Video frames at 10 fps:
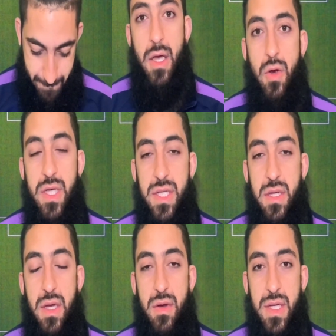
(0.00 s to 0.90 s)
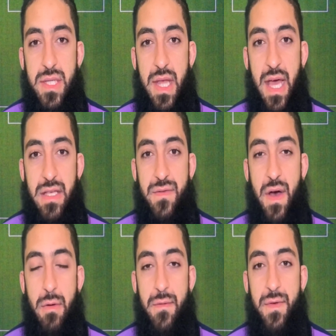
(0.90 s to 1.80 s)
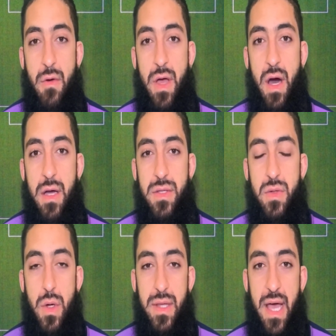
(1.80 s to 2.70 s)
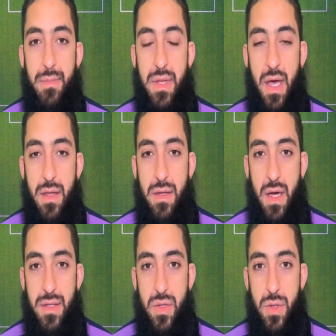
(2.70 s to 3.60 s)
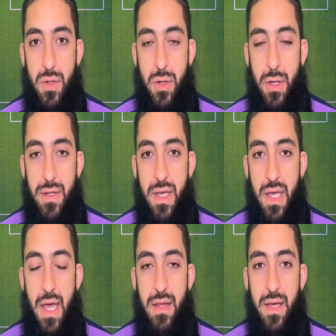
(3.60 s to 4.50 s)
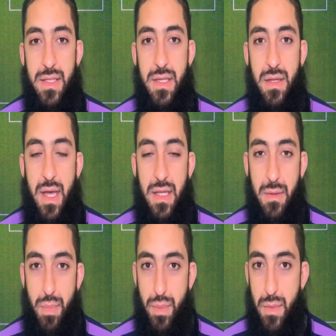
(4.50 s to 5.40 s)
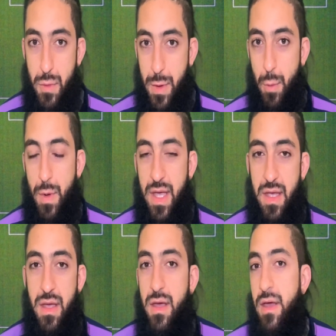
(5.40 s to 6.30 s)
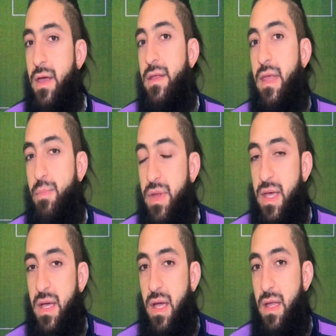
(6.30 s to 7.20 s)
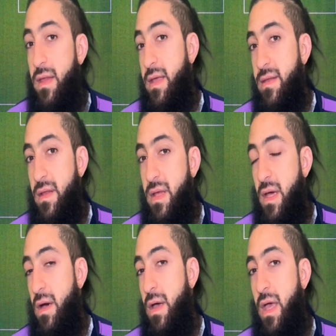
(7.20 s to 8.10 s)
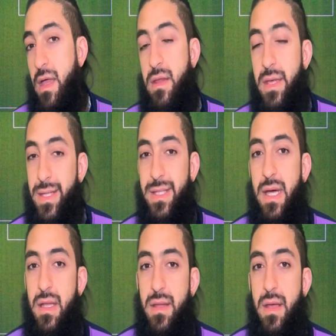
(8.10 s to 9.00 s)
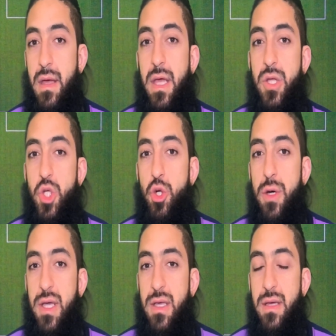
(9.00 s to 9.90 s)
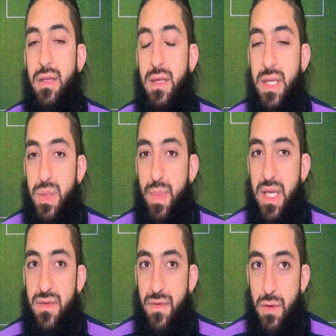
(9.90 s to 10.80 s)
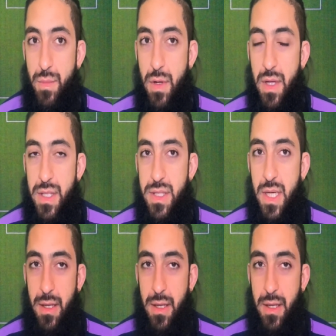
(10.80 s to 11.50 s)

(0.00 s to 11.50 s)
Christian Eriksen has found it very hard to adapt under Antonio Conte and doesn't like the way they play in Italy, and he's not enjoying his best football, let's say.